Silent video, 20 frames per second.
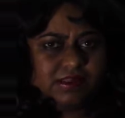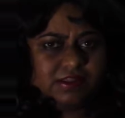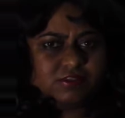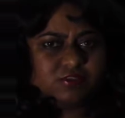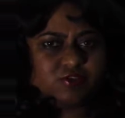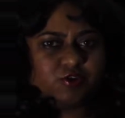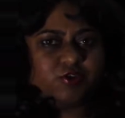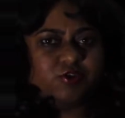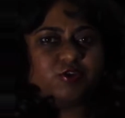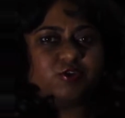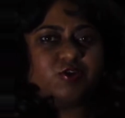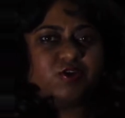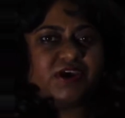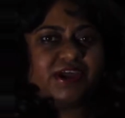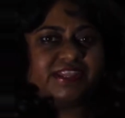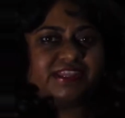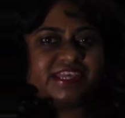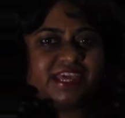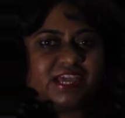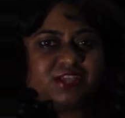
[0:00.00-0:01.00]
So
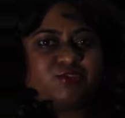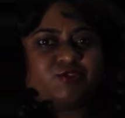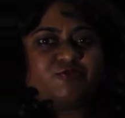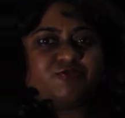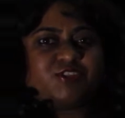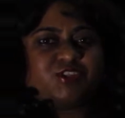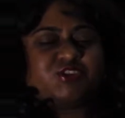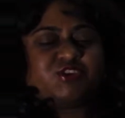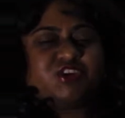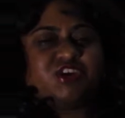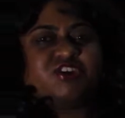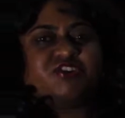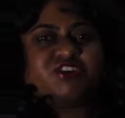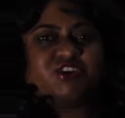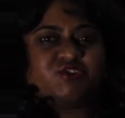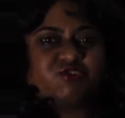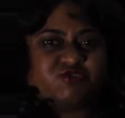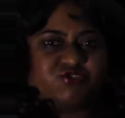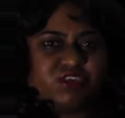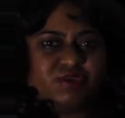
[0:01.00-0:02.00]
at the end of the
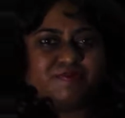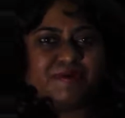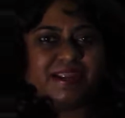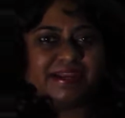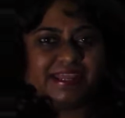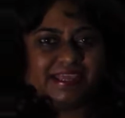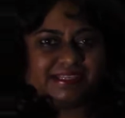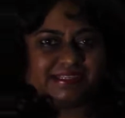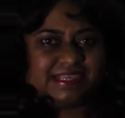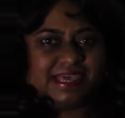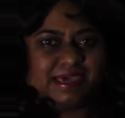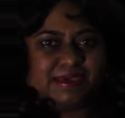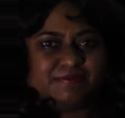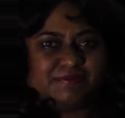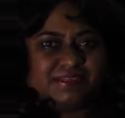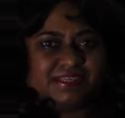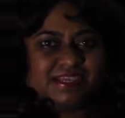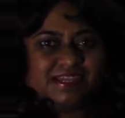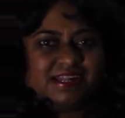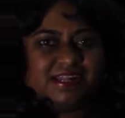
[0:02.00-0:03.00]
GRE or GMAT
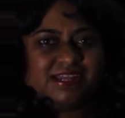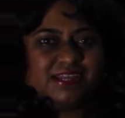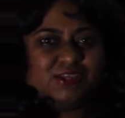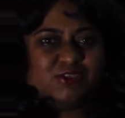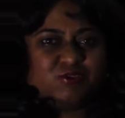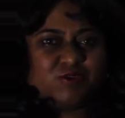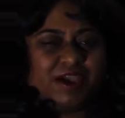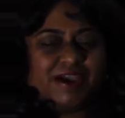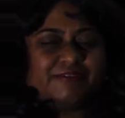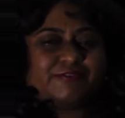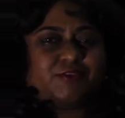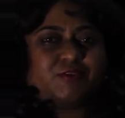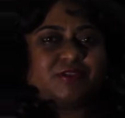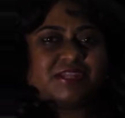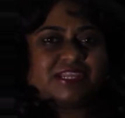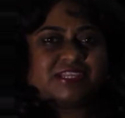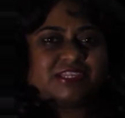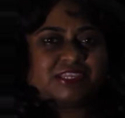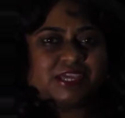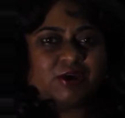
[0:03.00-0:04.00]
exams, you have to
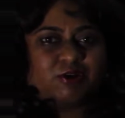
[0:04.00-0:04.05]
list